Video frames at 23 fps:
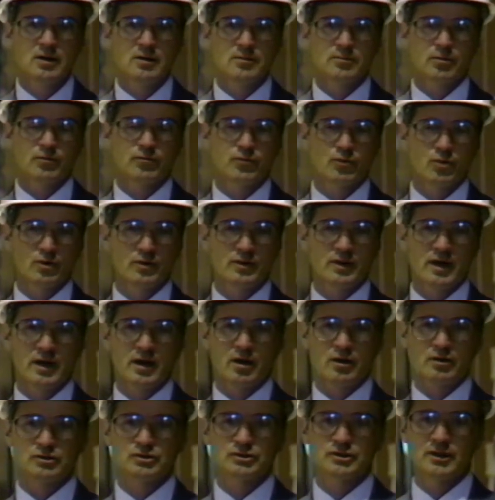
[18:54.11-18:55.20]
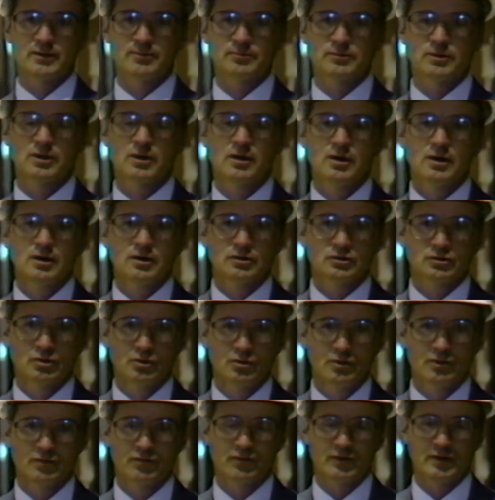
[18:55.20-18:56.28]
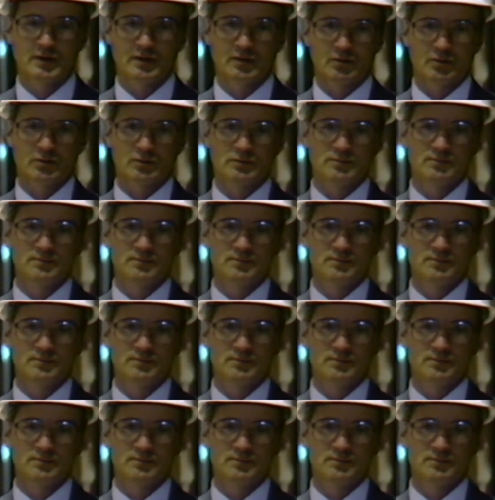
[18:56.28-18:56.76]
before they are shipped to the field.